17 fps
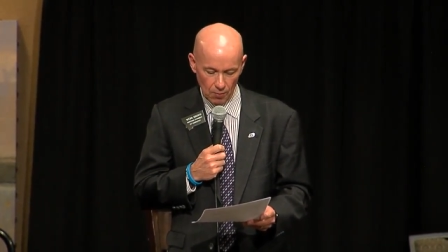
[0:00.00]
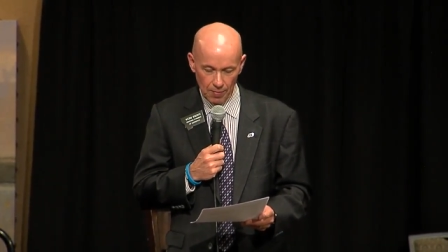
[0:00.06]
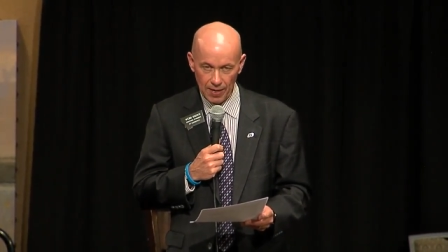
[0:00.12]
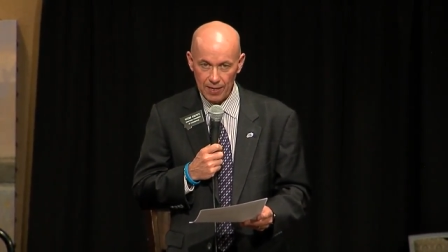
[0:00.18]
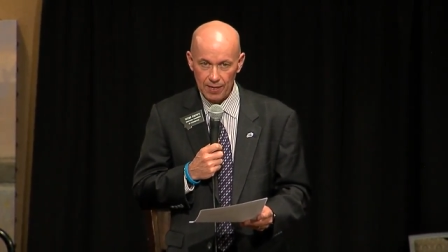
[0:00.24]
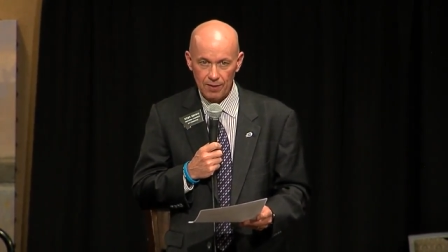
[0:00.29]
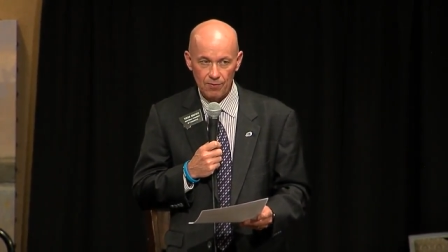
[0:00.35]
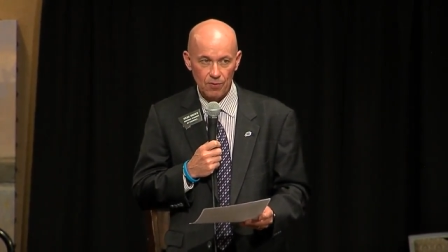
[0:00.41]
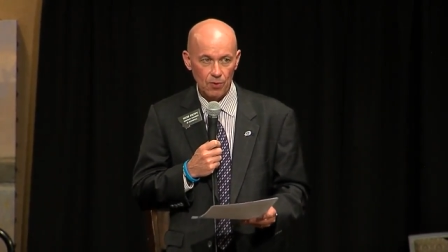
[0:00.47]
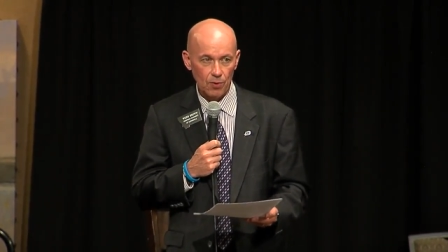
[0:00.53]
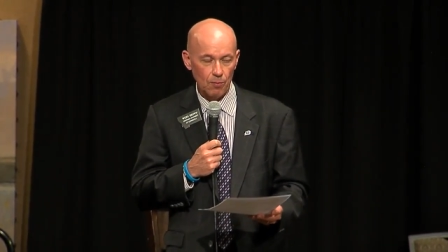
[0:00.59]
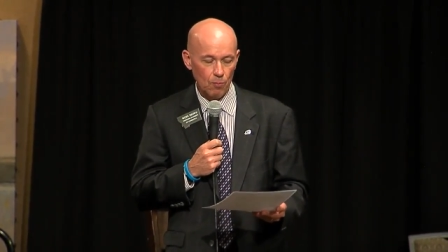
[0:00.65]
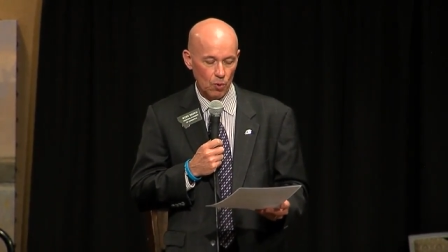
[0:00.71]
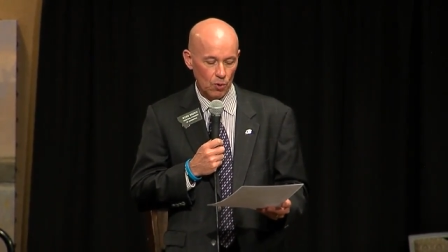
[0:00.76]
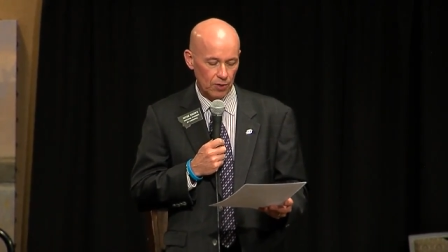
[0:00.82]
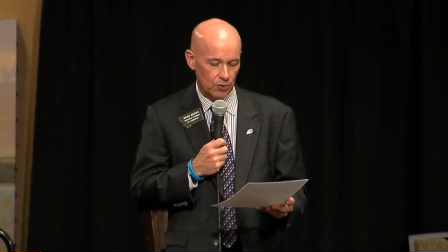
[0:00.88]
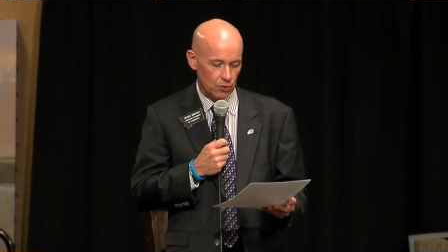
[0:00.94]
Many of the
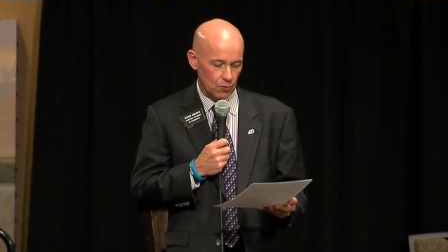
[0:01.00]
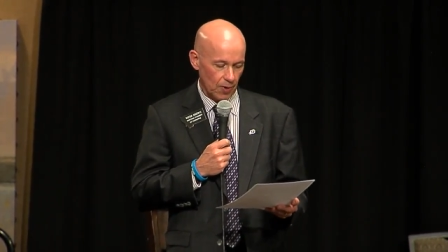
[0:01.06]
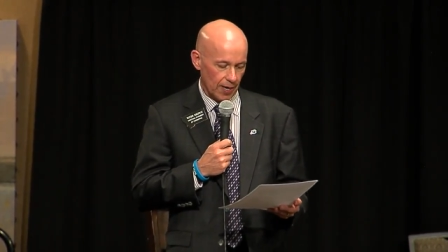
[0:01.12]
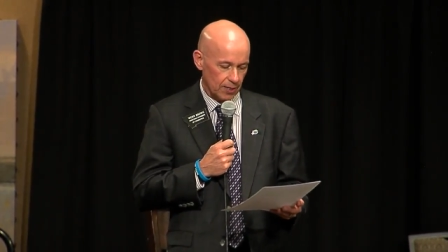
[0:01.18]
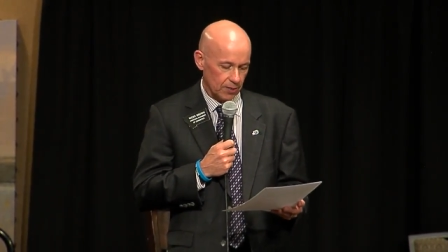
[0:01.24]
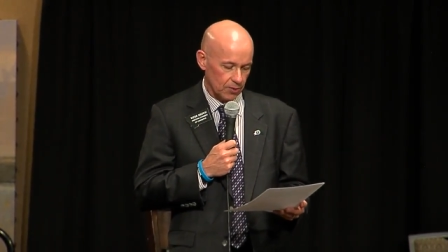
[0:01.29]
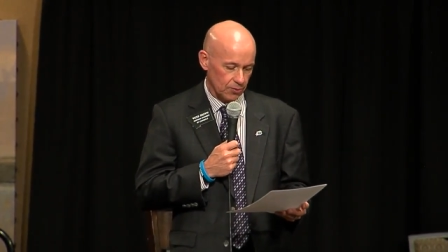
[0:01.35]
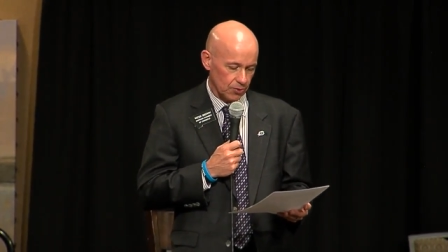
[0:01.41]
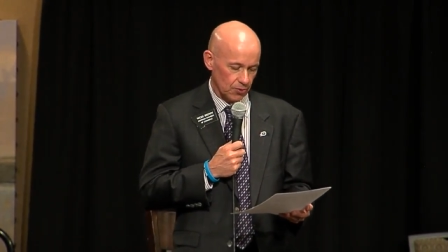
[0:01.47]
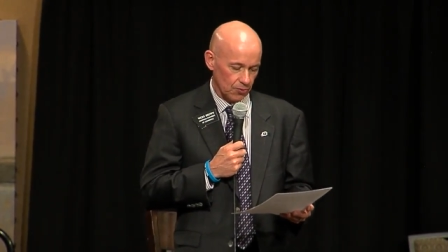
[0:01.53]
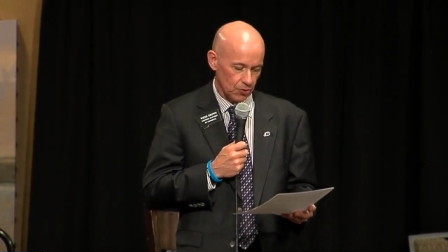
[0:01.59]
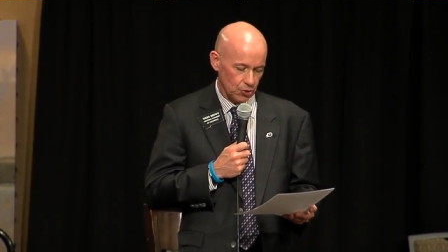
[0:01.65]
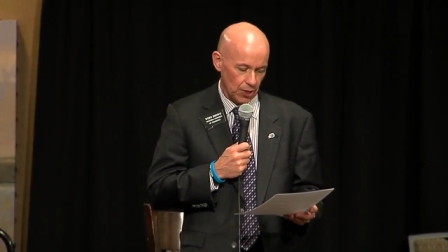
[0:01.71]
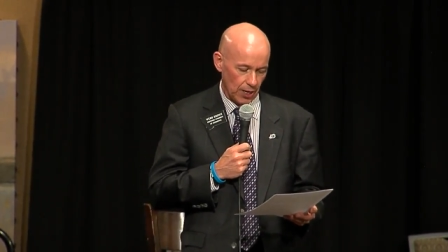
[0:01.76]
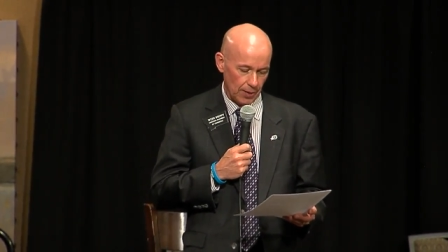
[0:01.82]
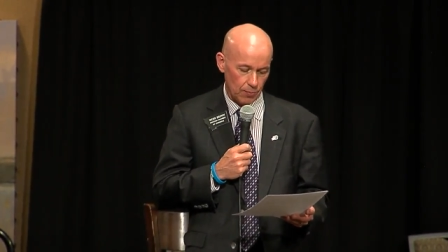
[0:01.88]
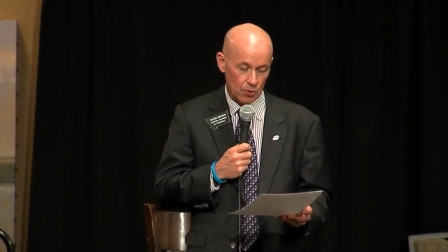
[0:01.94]
board of directors of the
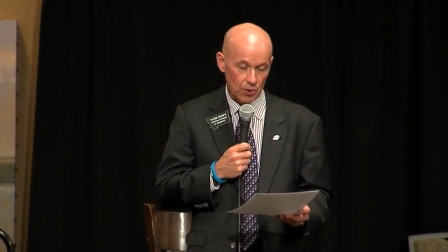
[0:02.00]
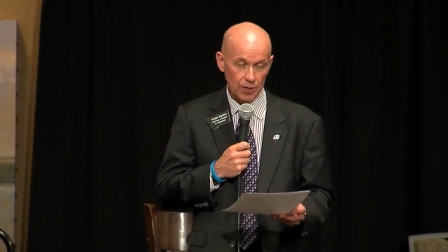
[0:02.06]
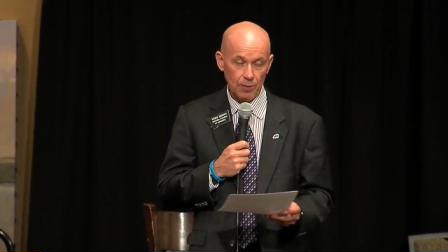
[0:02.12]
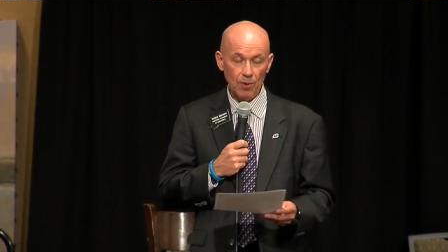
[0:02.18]
Chamber and